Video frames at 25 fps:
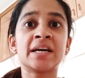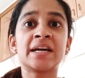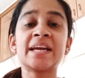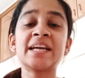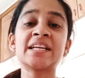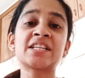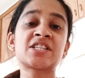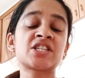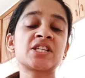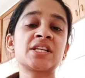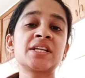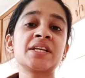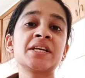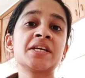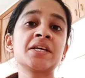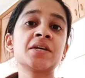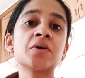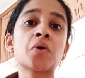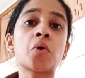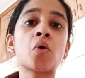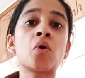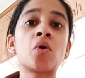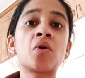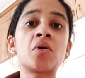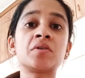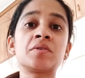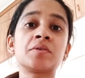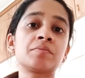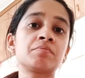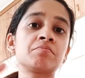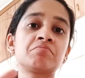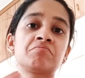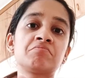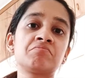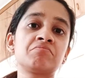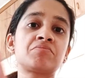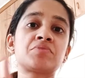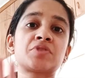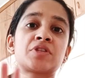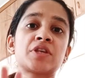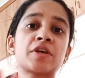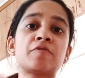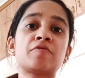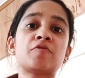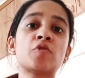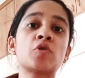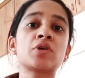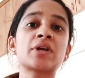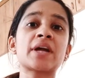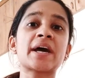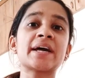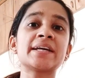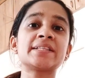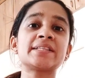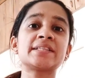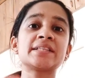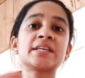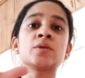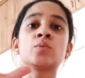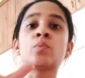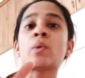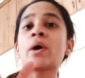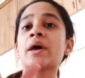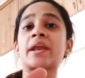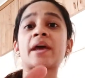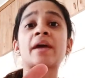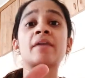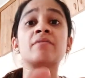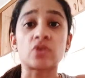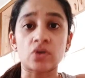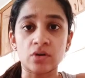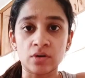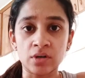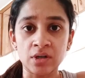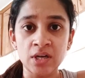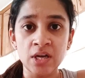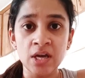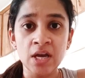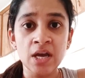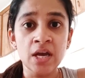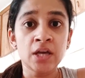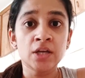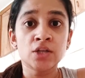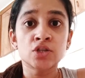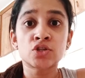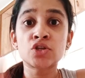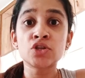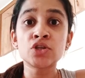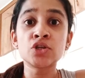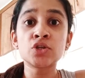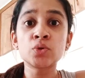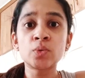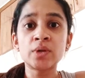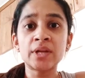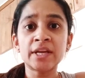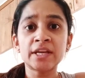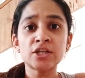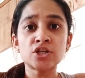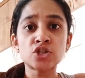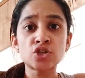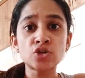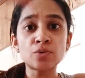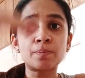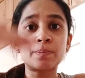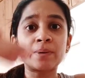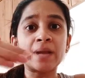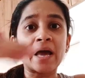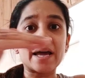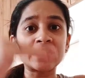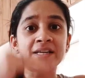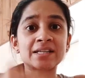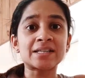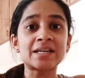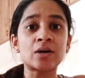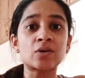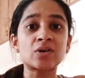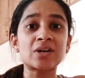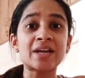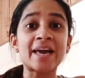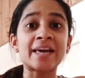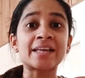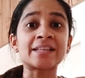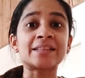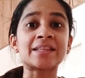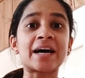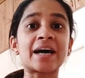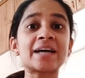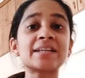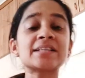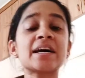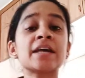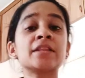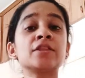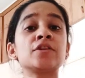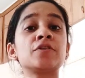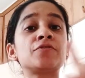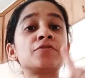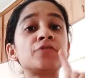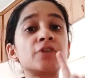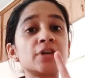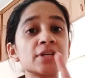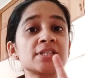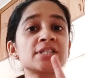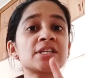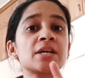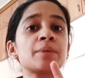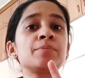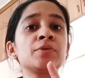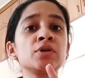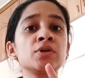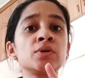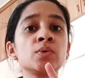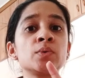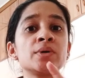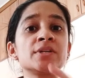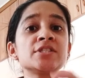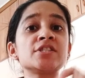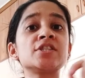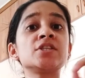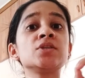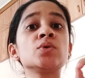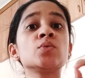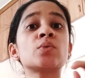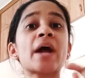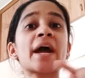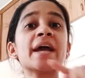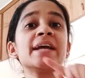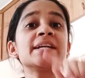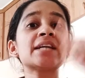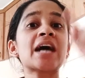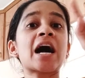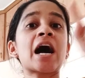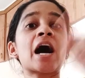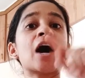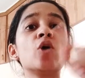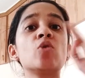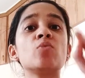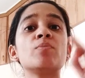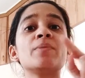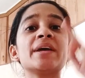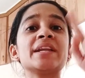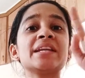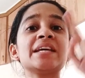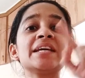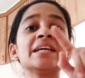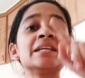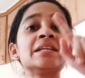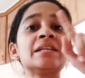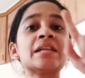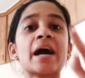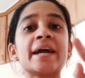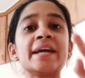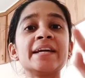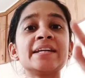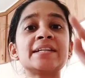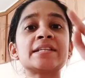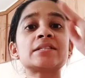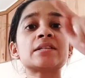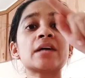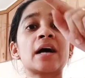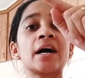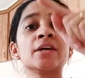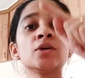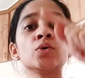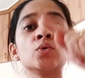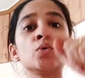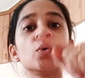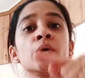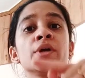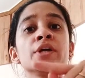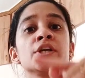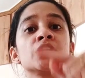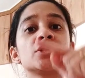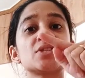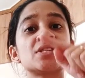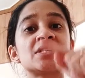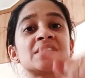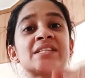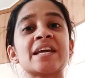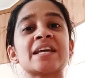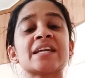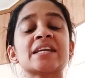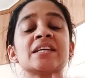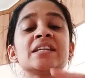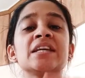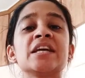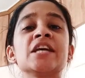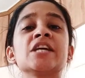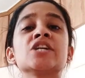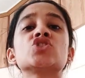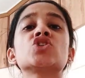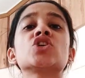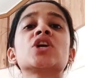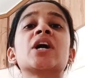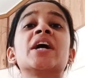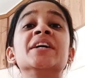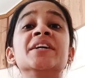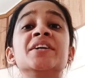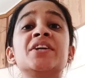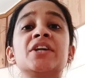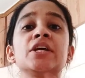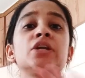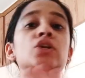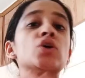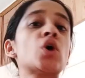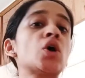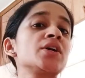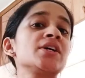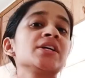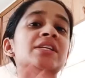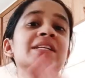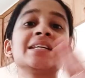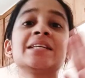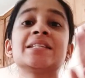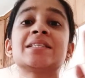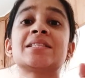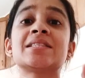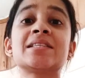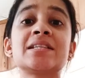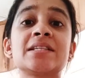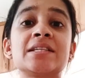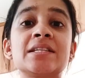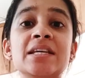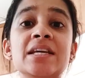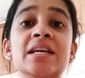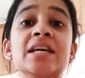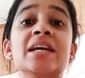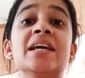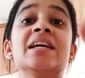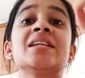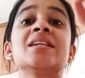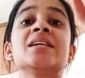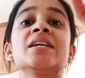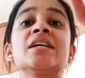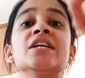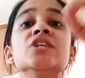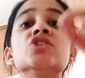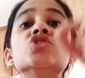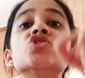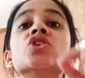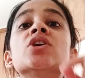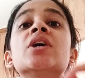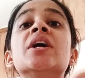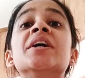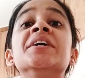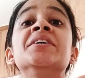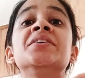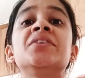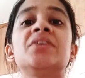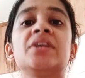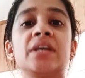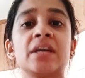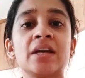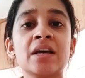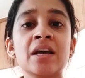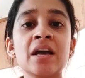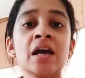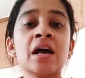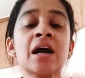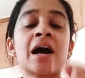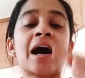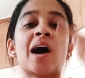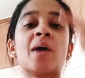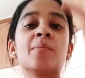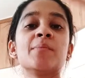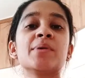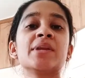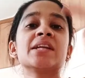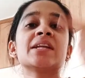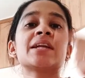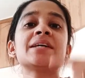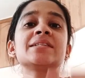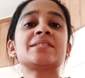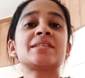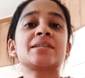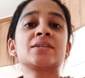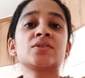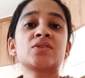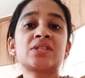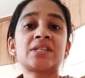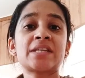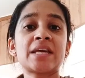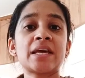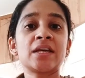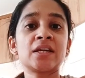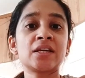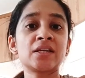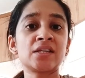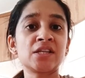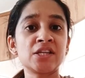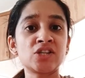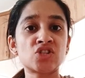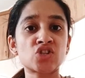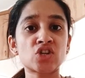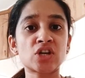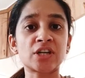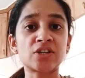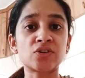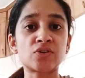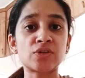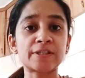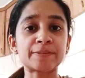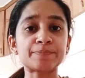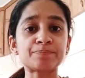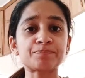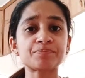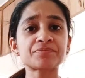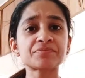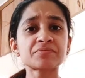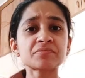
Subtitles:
Italy, or say 4 nights in wherever. So you need to plan it out like that. And the first step you do is, you write how many nights are you going to stay in each country, not in each city, in each country. How many nights are you staying in each country?